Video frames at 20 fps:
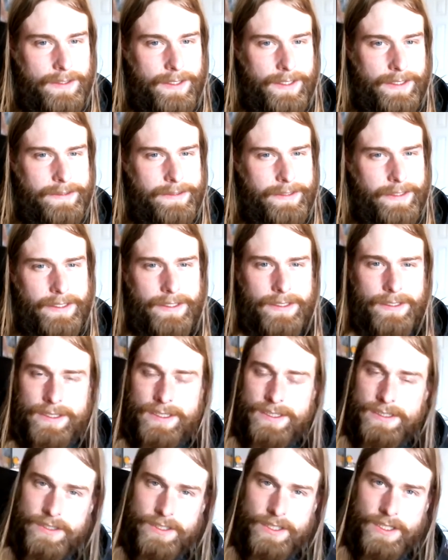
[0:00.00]
that's like
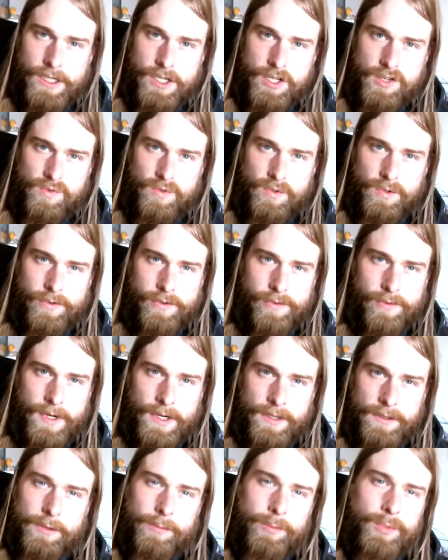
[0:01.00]
continual
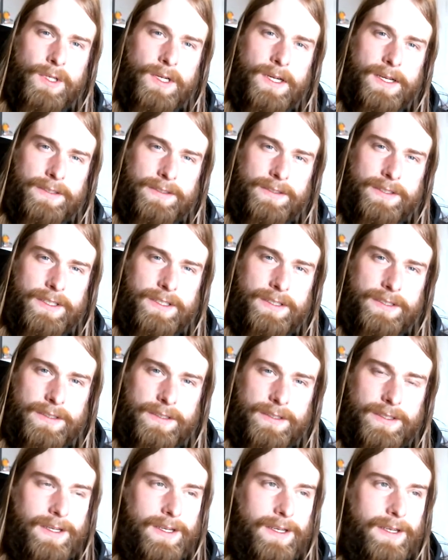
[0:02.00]
throughout the
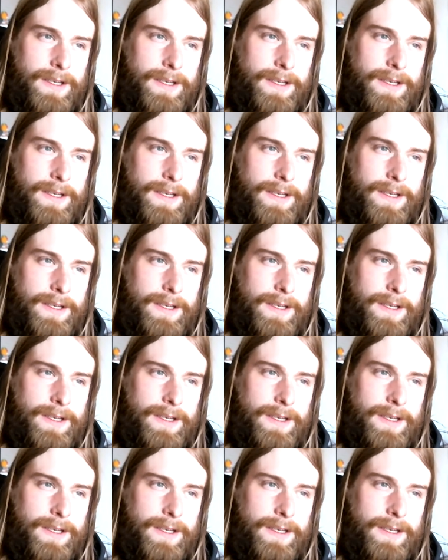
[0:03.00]
process